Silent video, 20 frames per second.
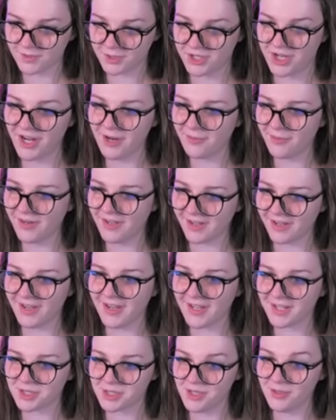Shit went mm.
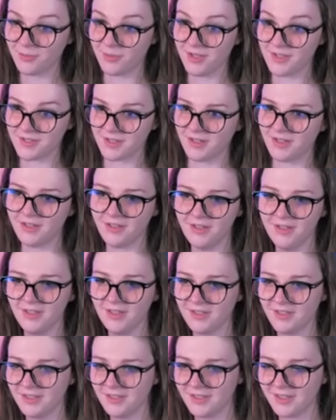hard. Shit was hard.
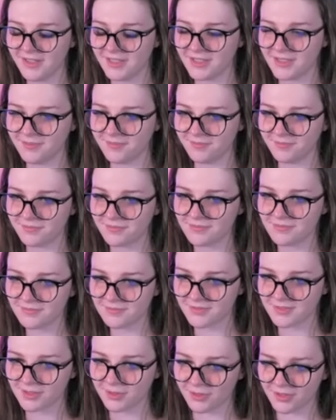Um, what?
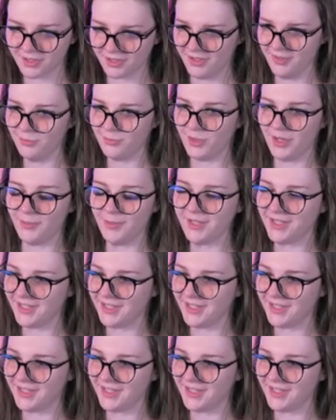He I mean.